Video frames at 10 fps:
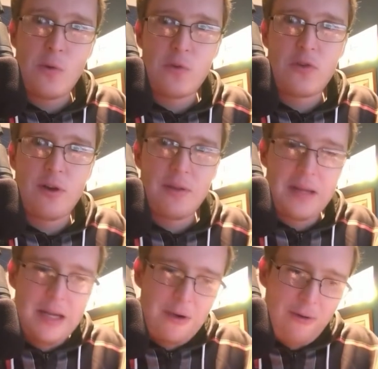so
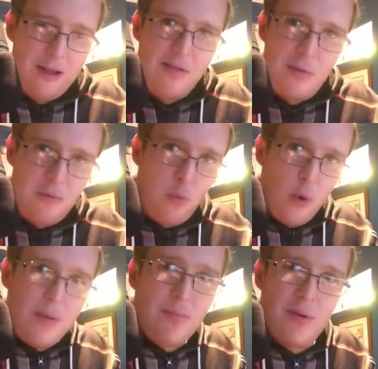strong that he creates
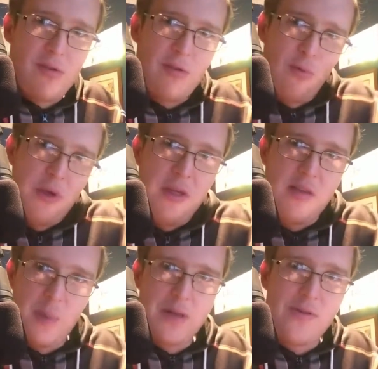sort of wind pressure
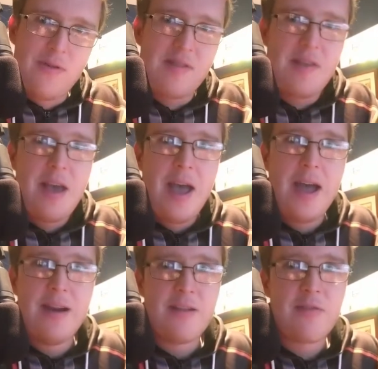with his punches,
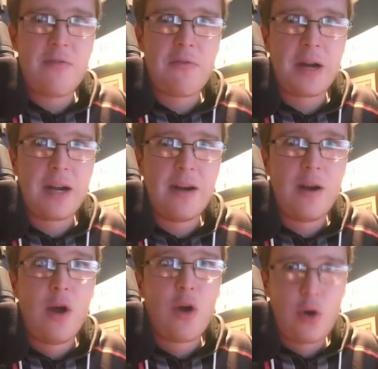and it's
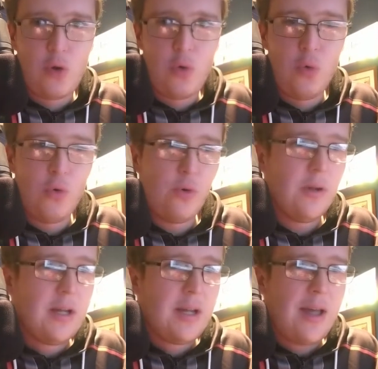freaking
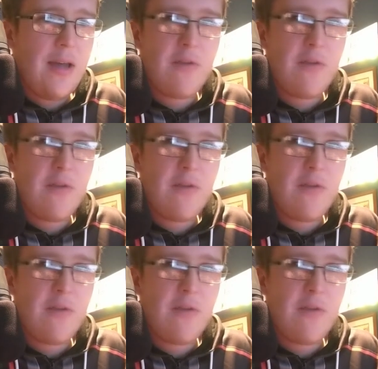cool.